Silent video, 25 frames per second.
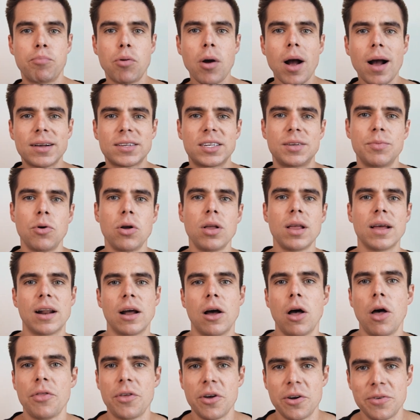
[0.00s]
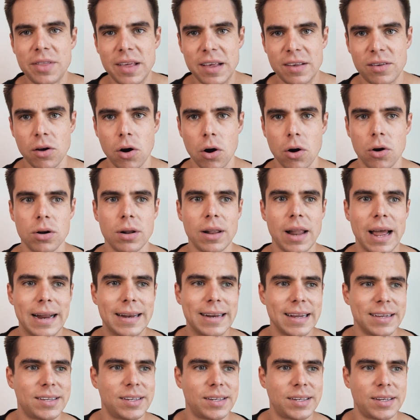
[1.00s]
proximal, and although these aren't
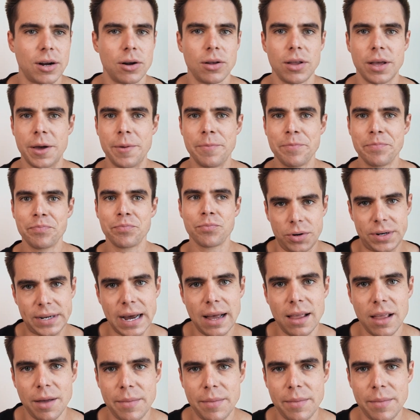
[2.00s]
like necessarily hotel